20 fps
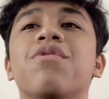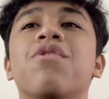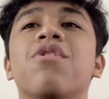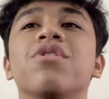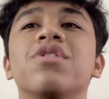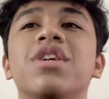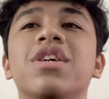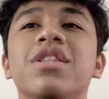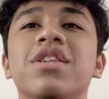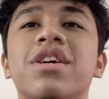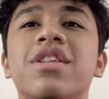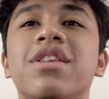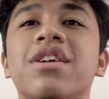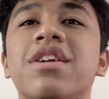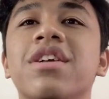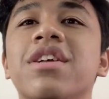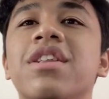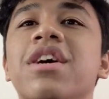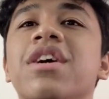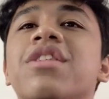14th
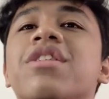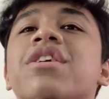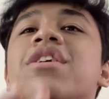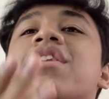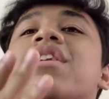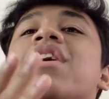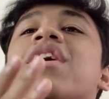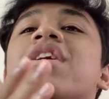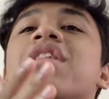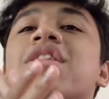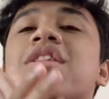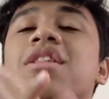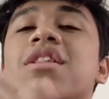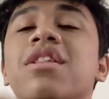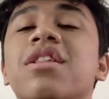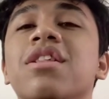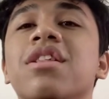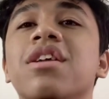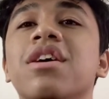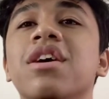general election
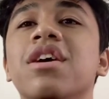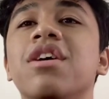and